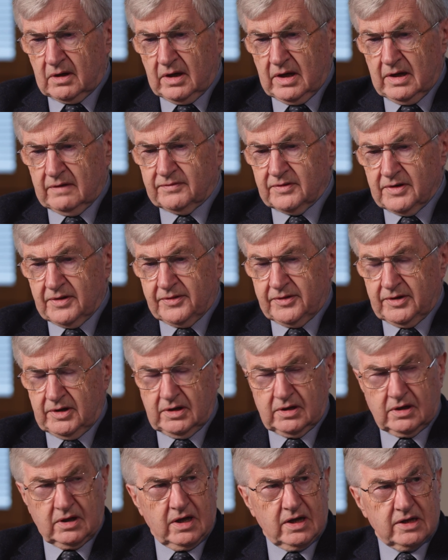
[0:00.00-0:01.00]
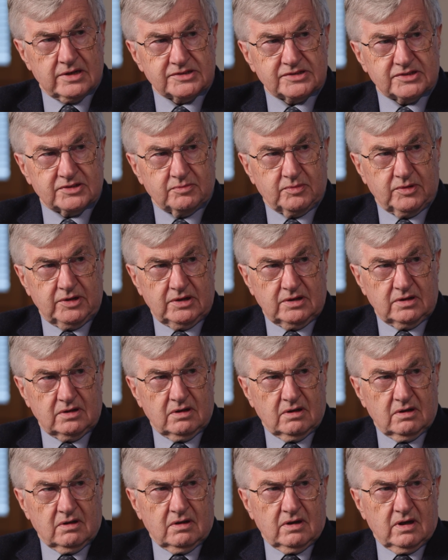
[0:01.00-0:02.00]
everything has to be
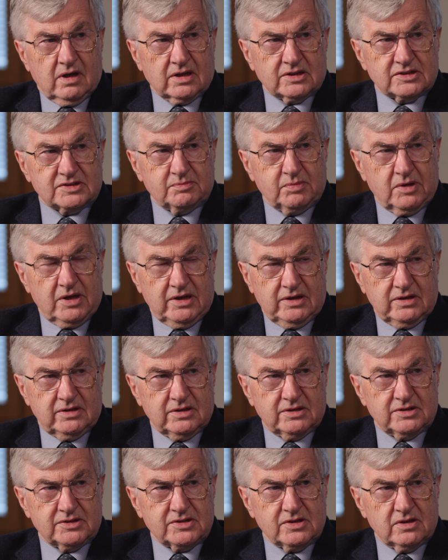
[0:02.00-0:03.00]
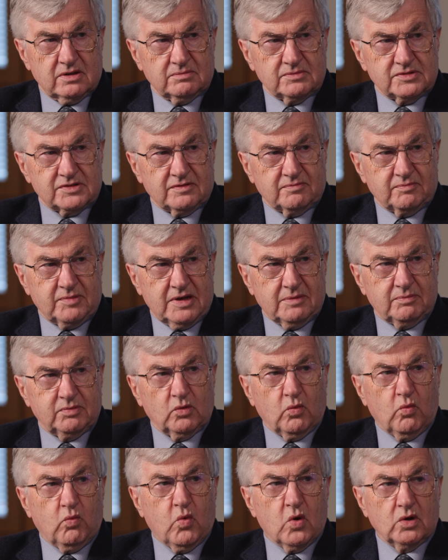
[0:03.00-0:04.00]
explained in terms of
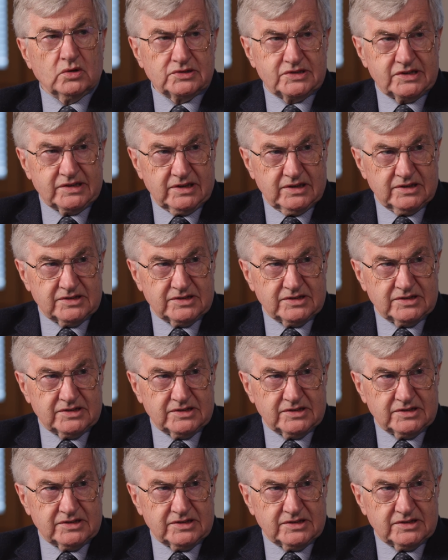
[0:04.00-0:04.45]
people wanting